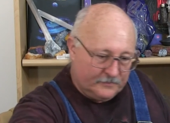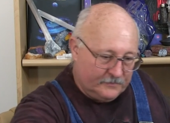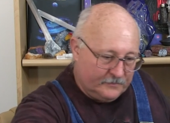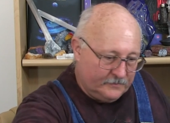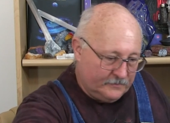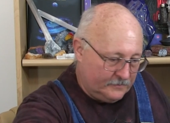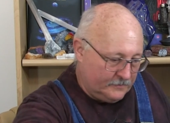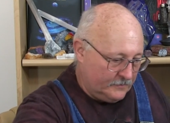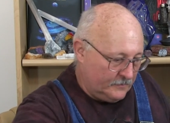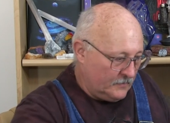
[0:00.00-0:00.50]

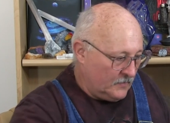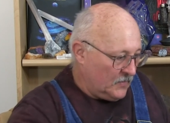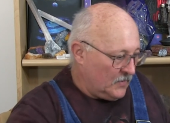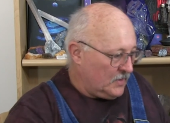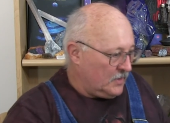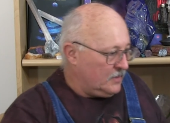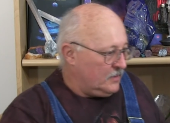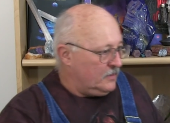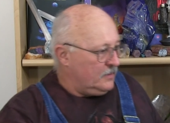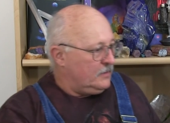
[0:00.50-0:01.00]

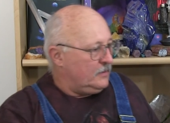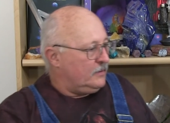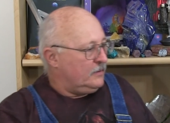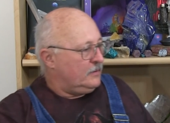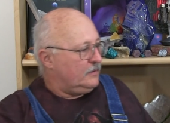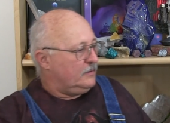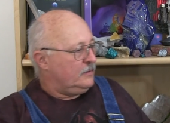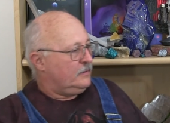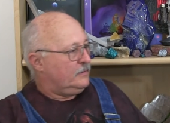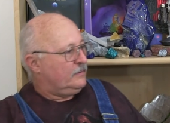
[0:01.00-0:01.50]

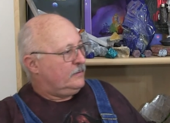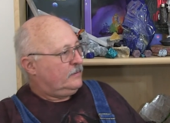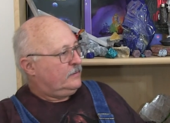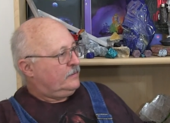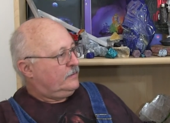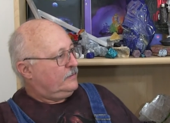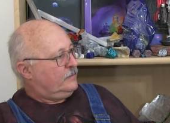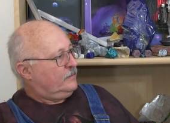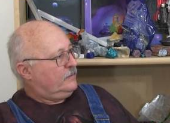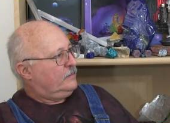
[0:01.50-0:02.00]

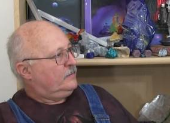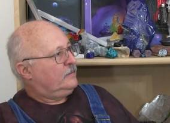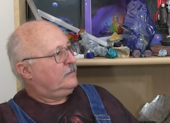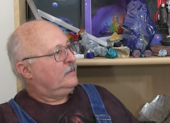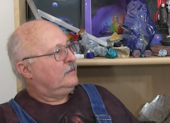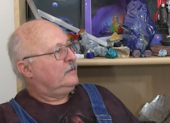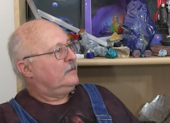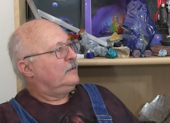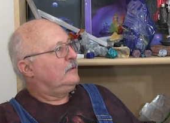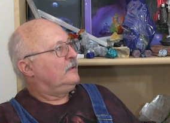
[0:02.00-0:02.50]

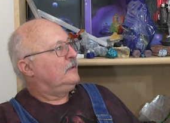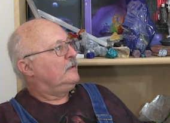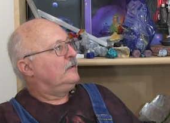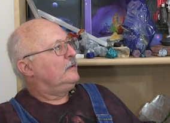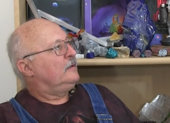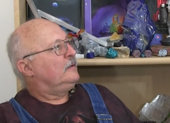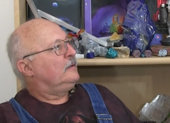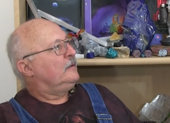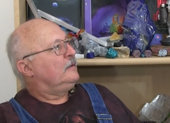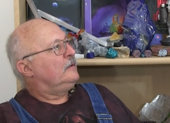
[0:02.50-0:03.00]

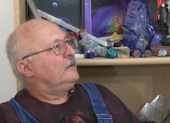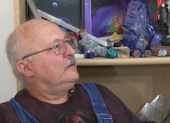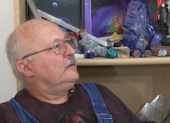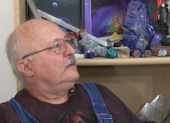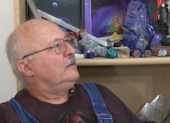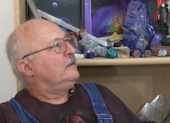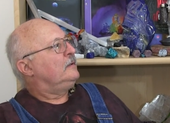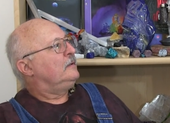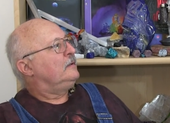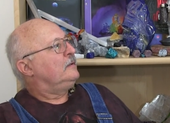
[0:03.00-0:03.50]

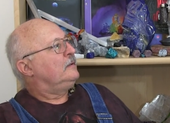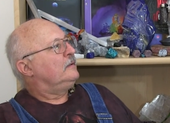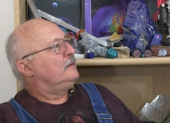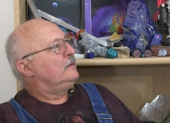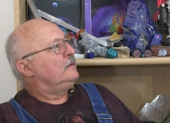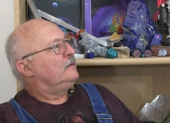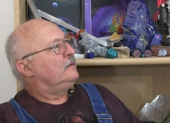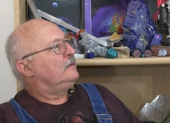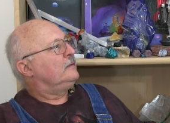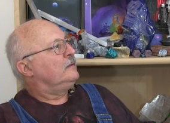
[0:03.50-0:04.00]

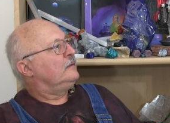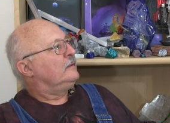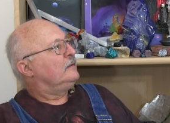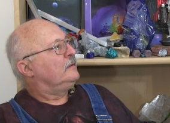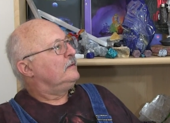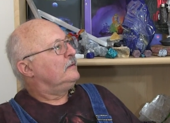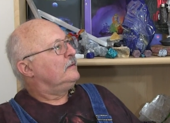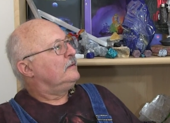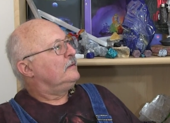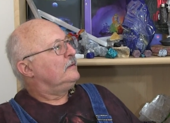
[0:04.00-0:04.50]

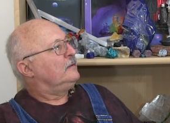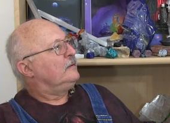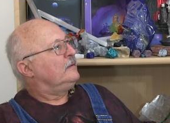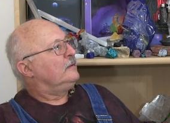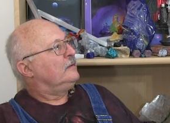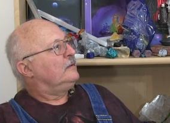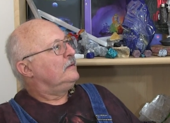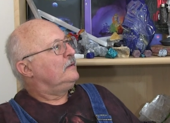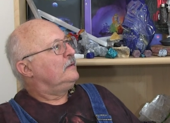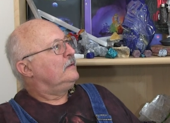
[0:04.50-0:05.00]

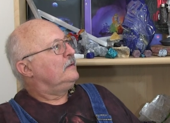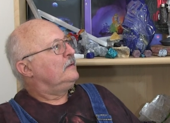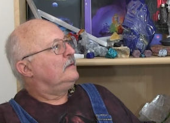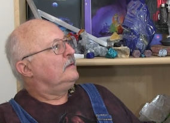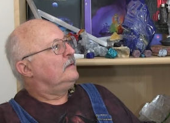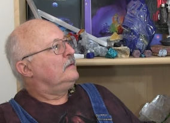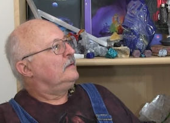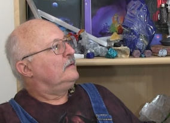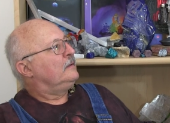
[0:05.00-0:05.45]
[no speech]